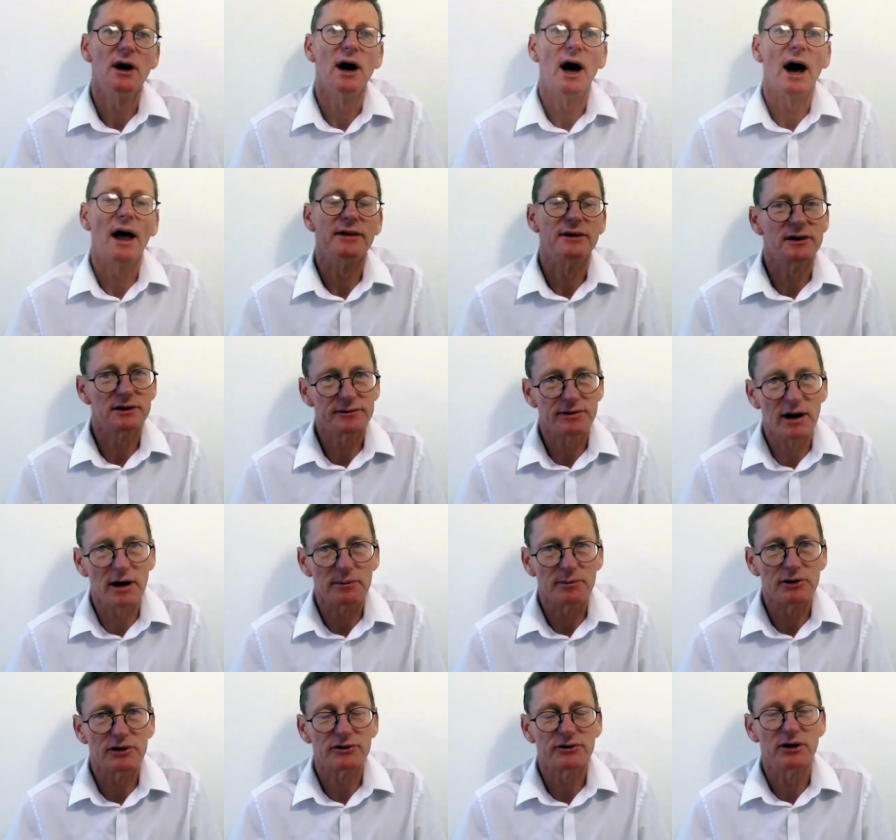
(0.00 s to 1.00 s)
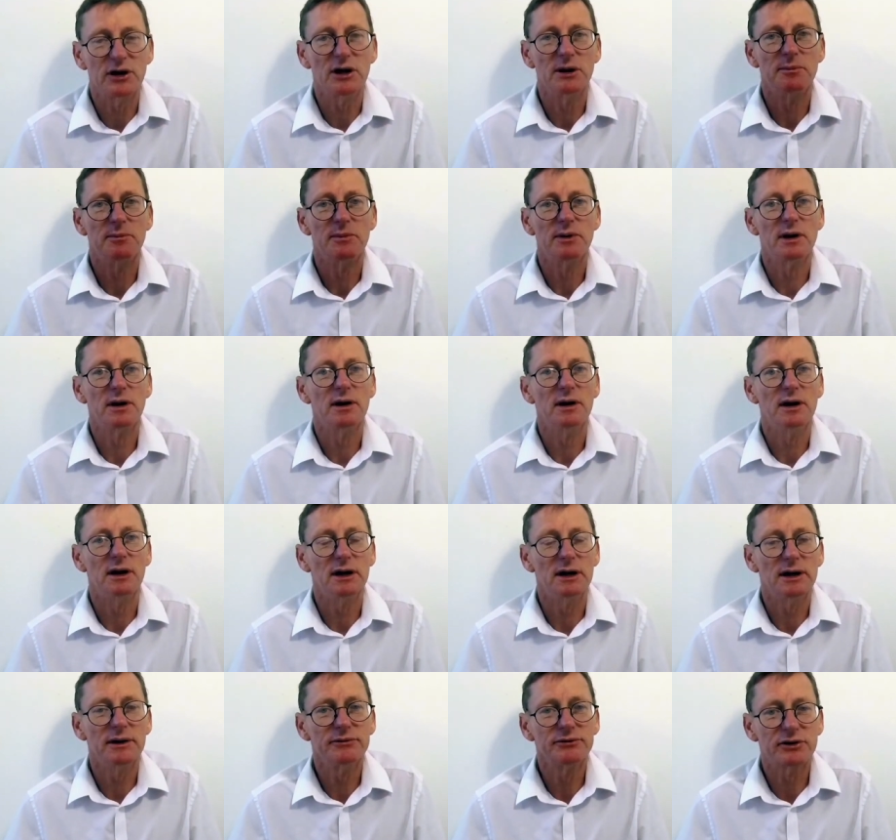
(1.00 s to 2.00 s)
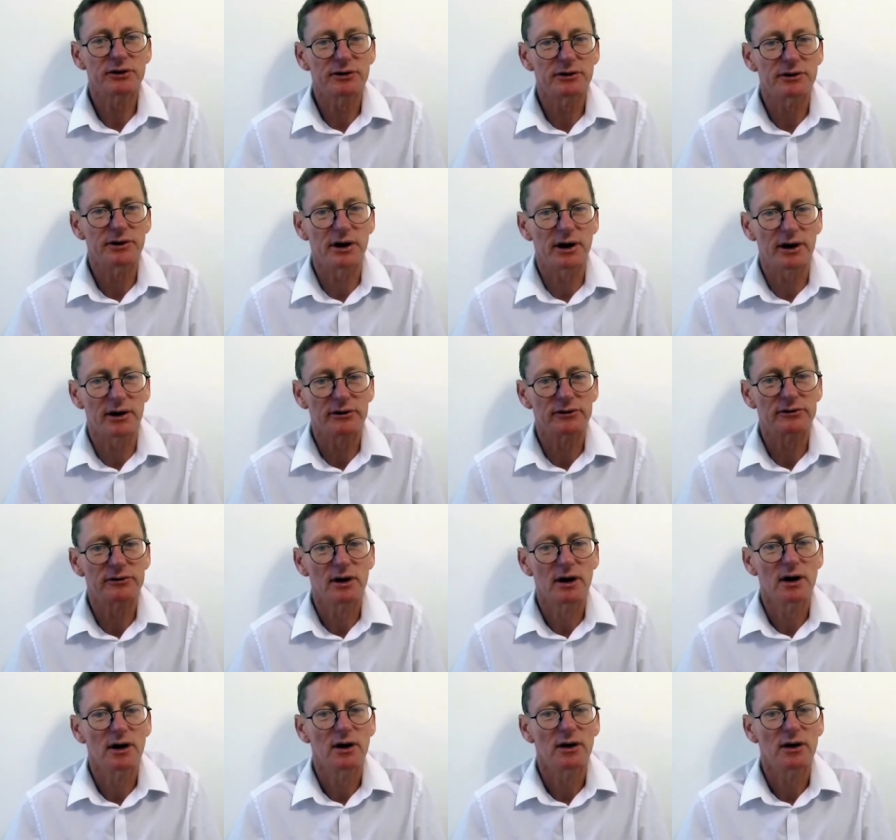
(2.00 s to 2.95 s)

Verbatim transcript: and the development team at Limbs and Things,